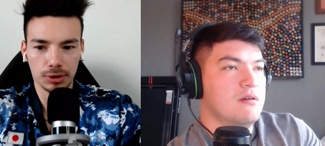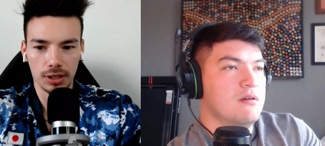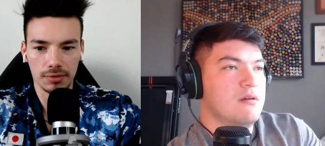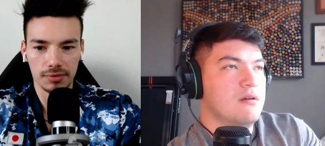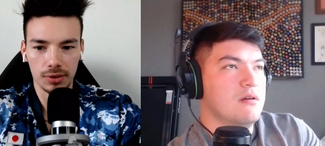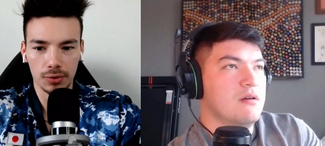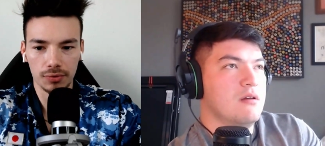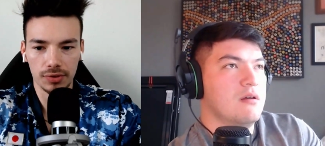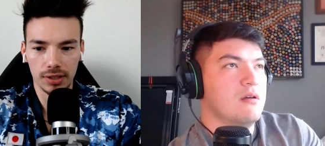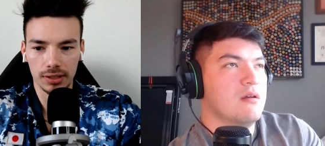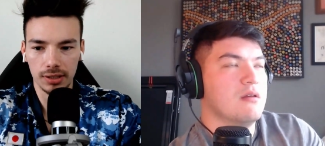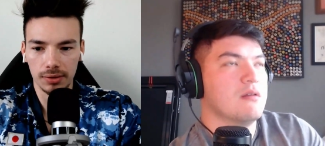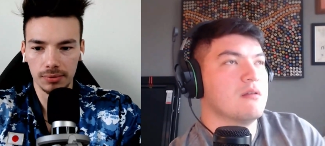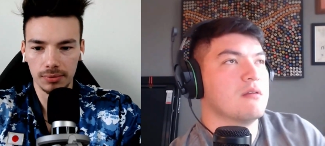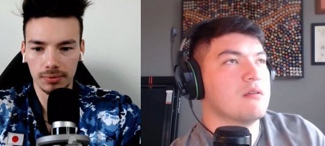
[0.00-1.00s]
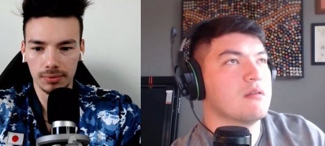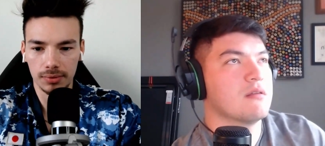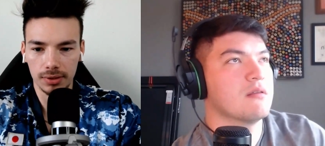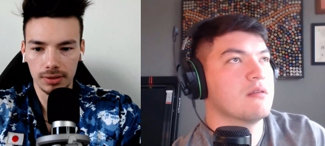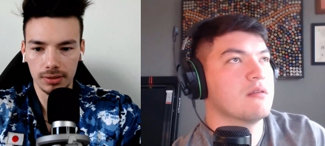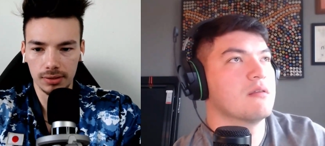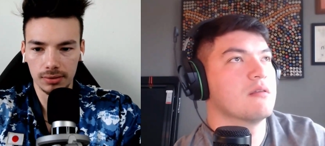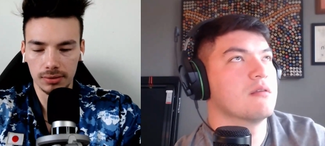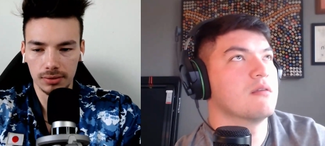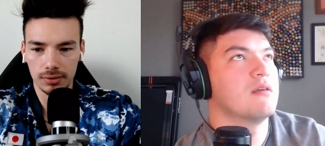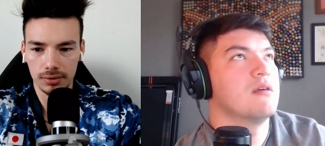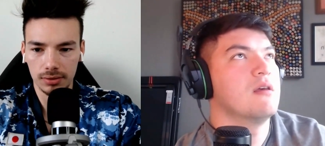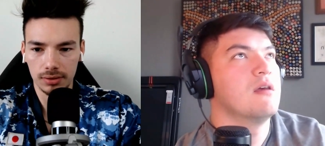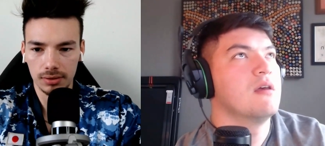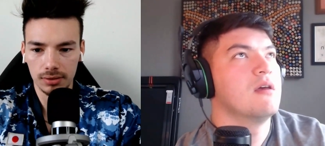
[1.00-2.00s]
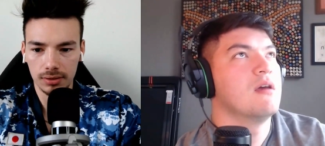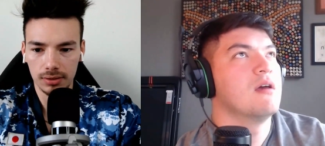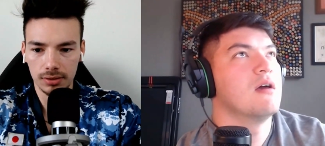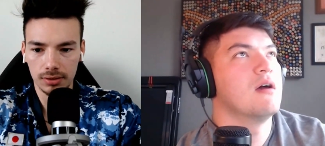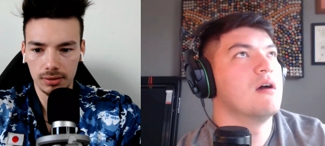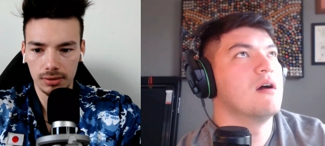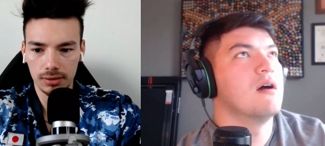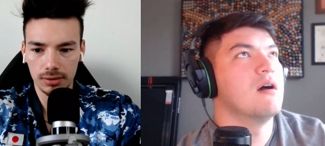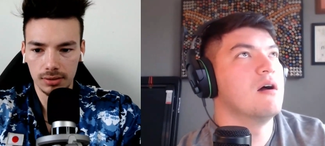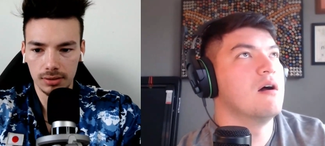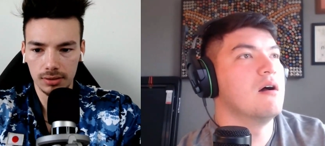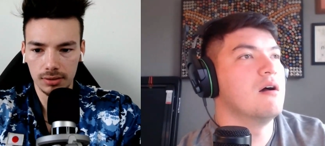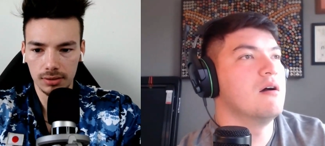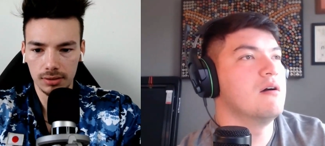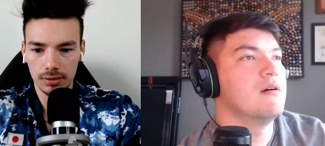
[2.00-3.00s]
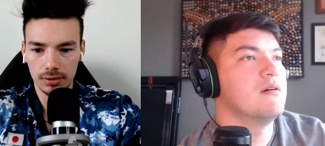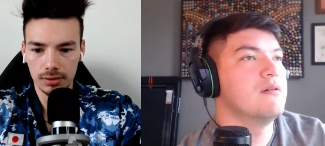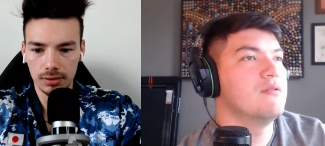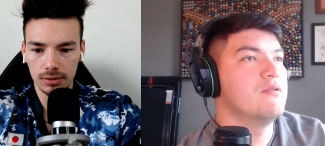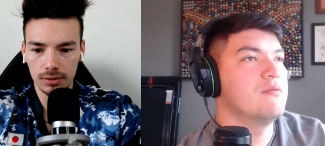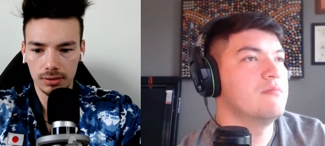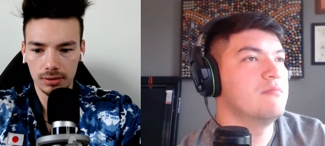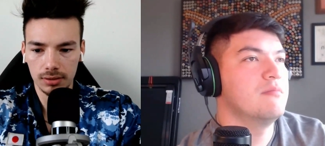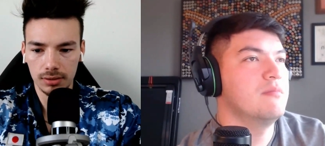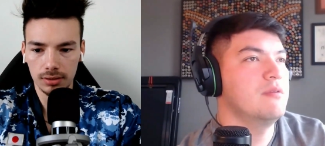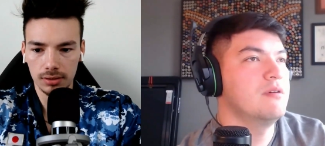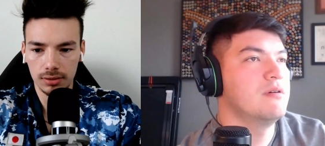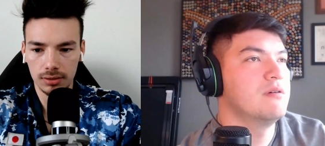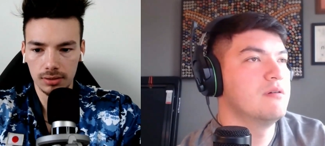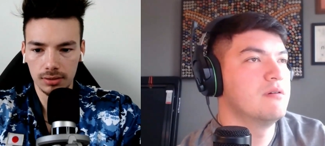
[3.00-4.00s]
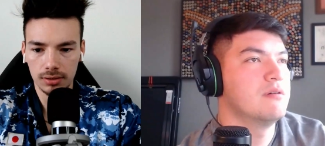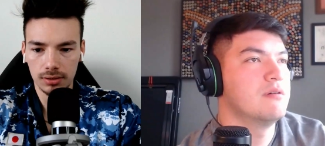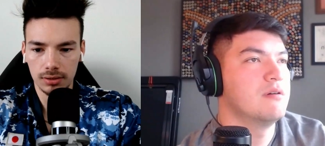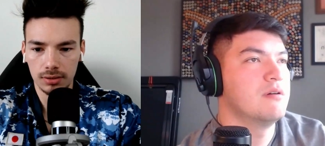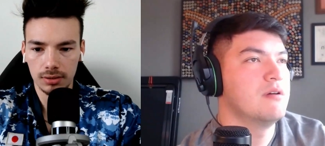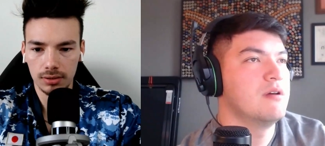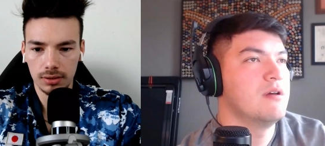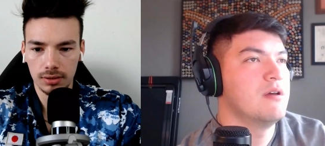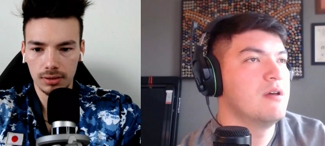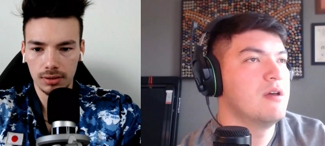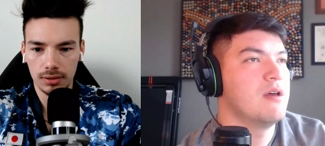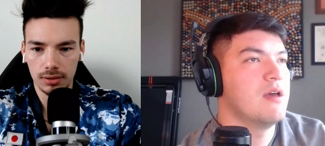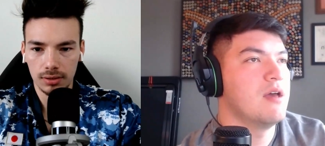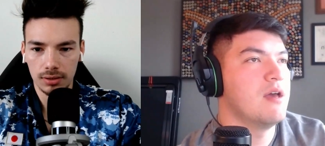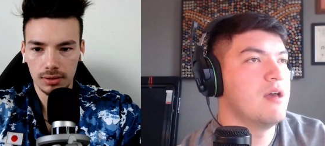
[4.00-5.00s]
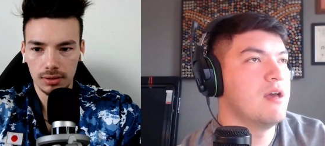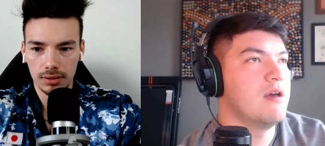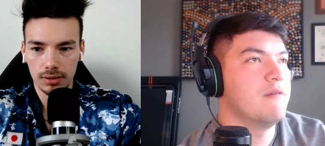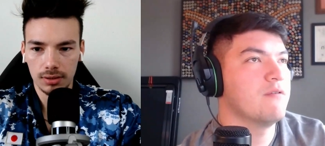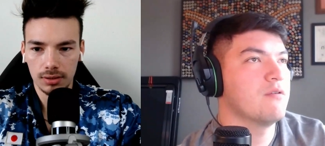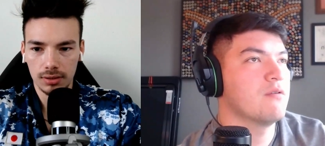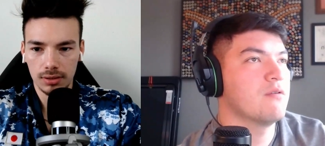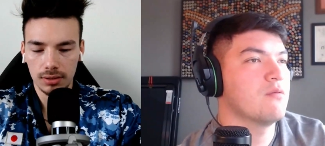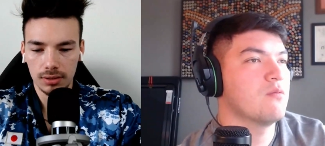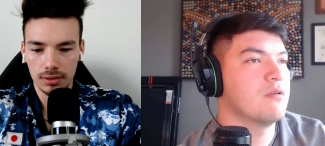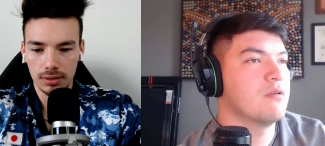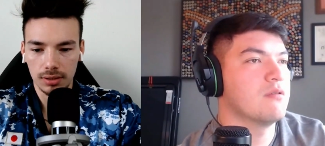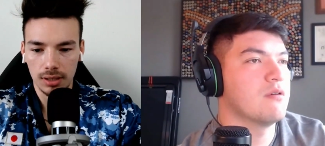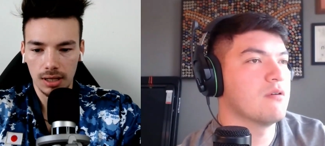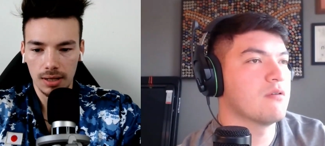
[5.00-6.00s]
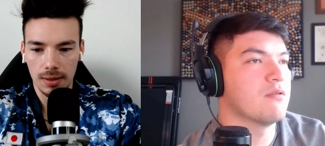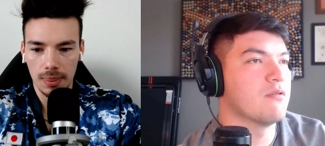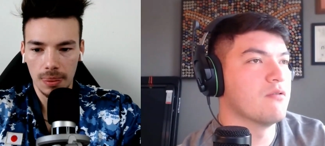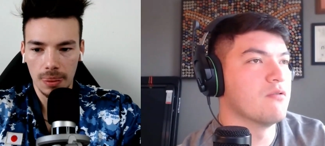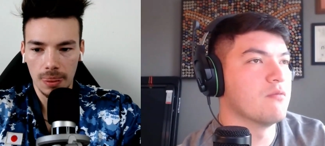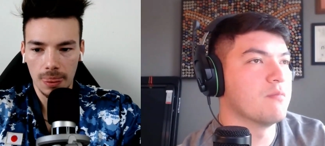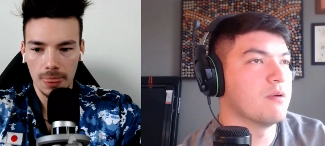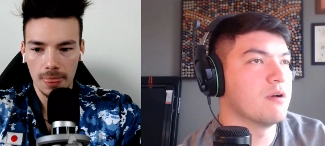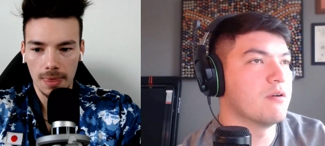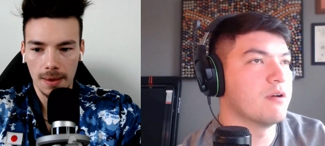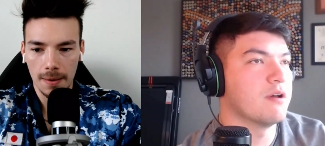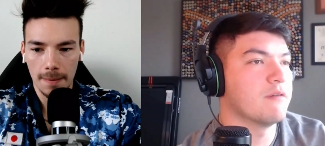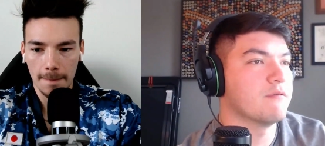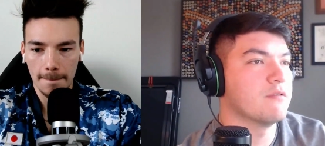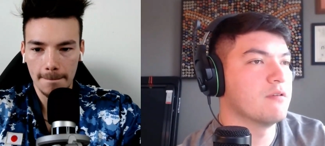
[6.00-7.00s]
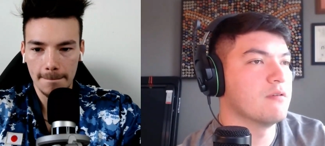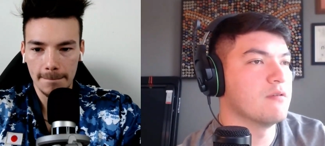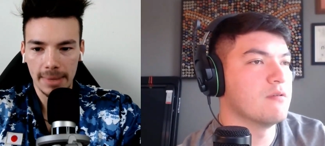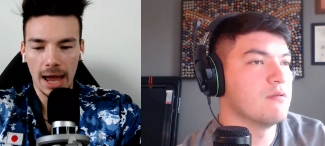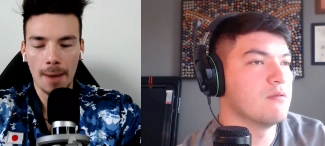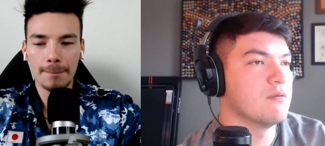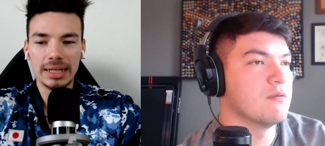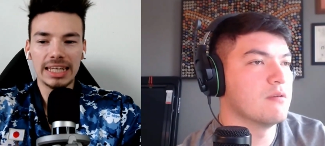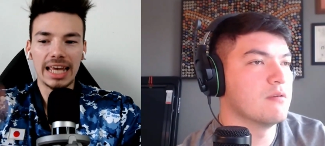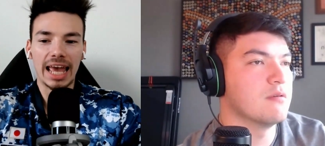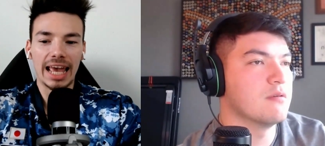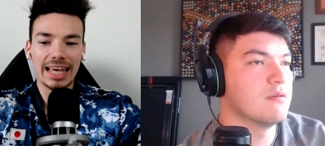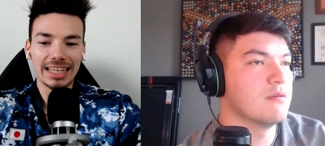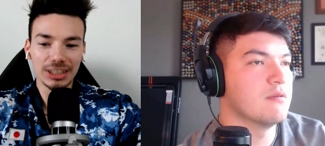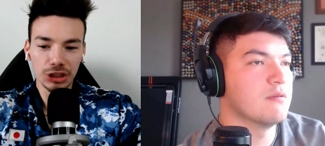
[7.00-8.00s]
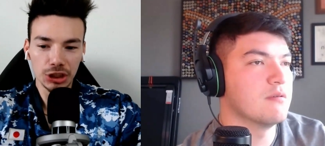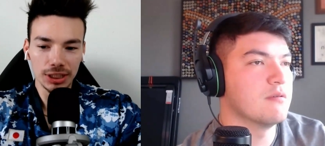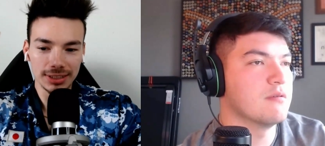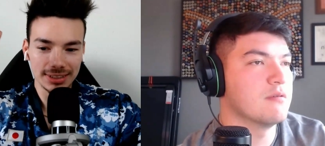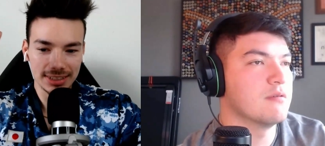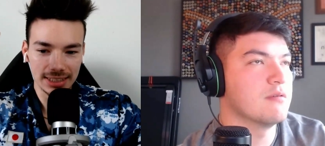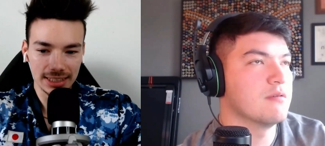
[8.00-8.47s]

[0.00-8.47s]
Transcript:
Speaker 1: trying to verify that right now.
Speaker 2: Um, ever won their group. I'll have to. How
Speaker 1: many Asian